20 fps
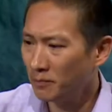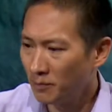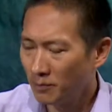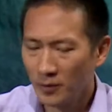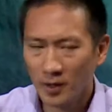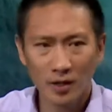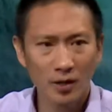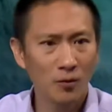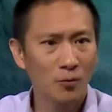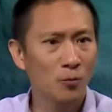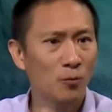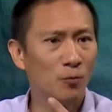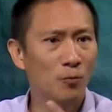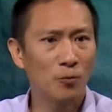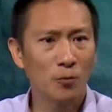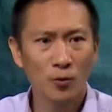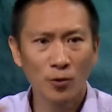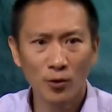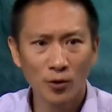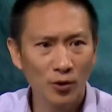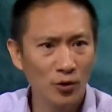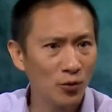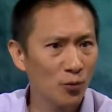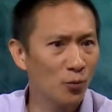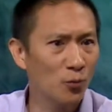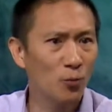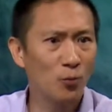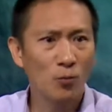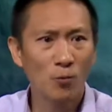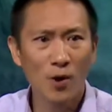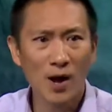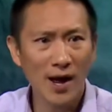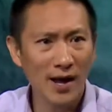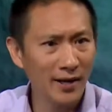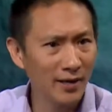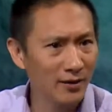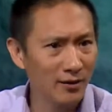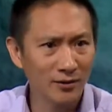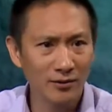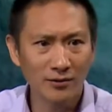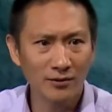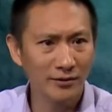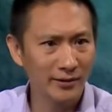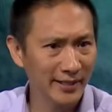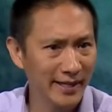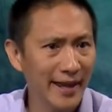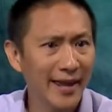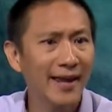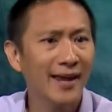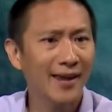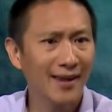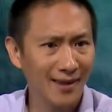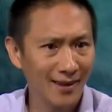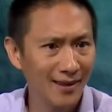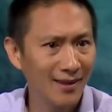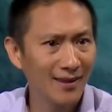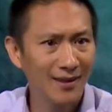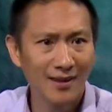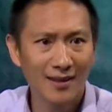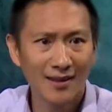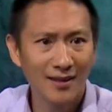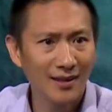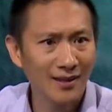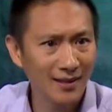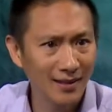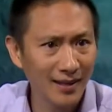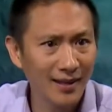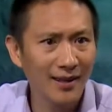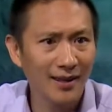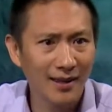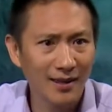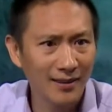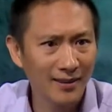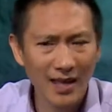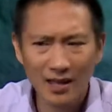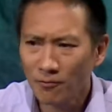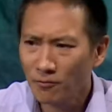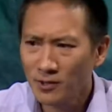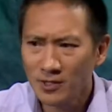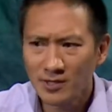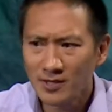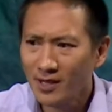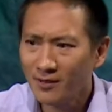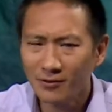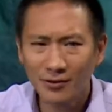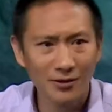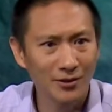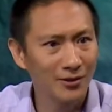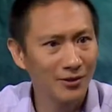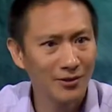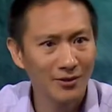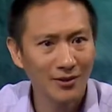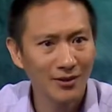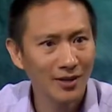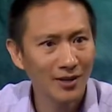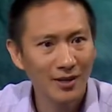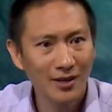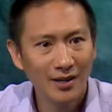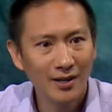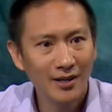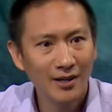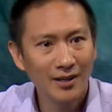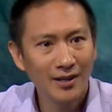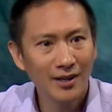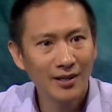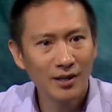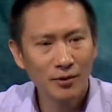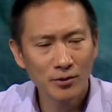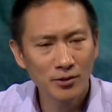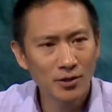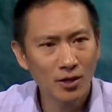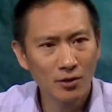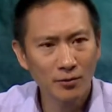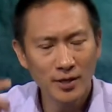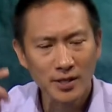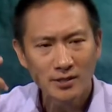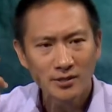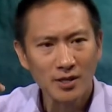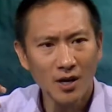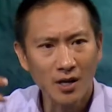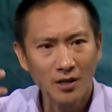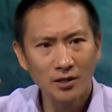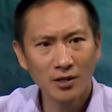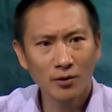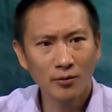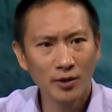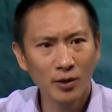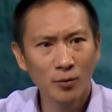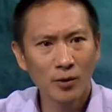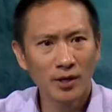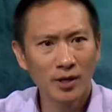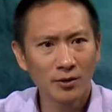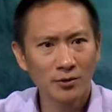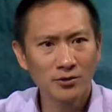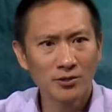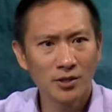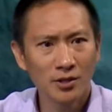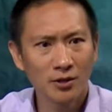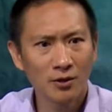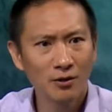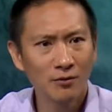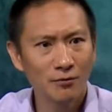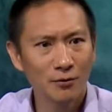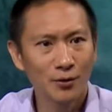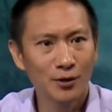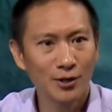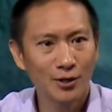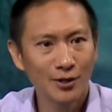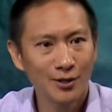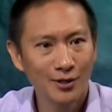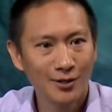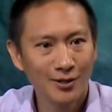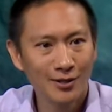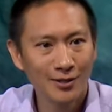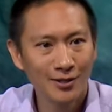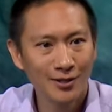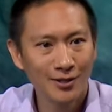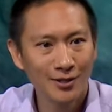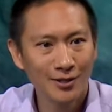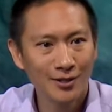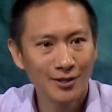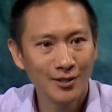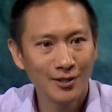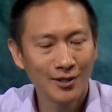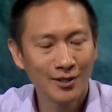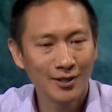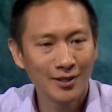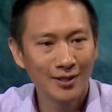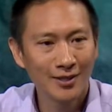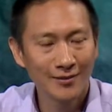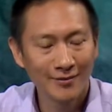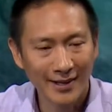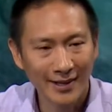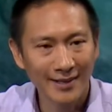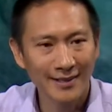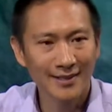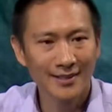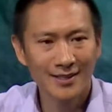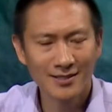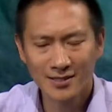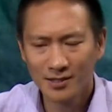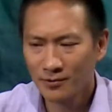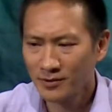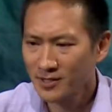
Yeah, and just working for the money while, isn't yeah. good enough. Yeah, that was never. And it was always not knowing what else to look for, right? Because it